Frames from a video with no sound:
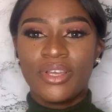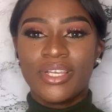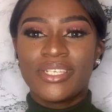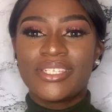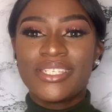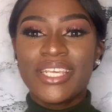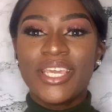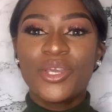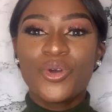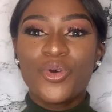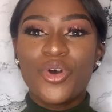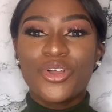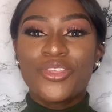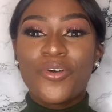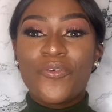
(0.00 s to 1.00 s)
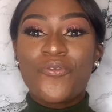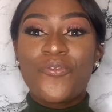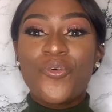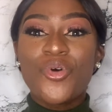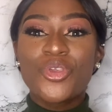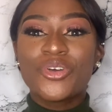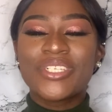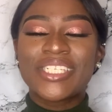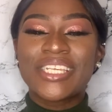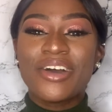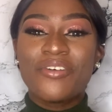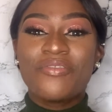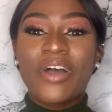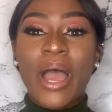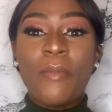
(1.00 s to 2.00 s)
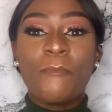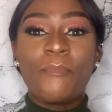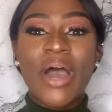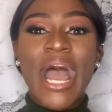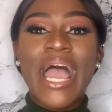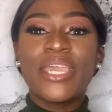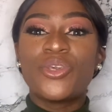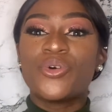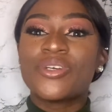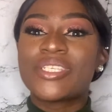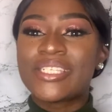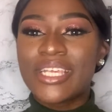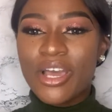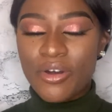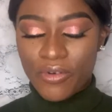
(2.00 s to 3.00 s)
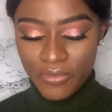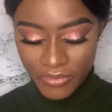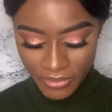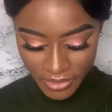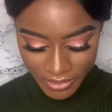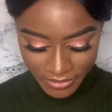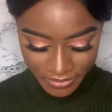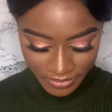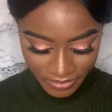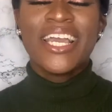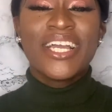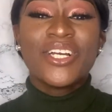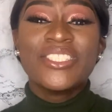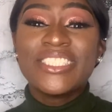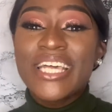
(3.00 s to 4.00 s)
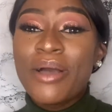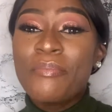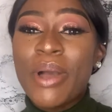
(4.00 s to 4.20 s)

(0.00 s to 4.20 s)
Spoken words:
seek God for yourself and by yourself. He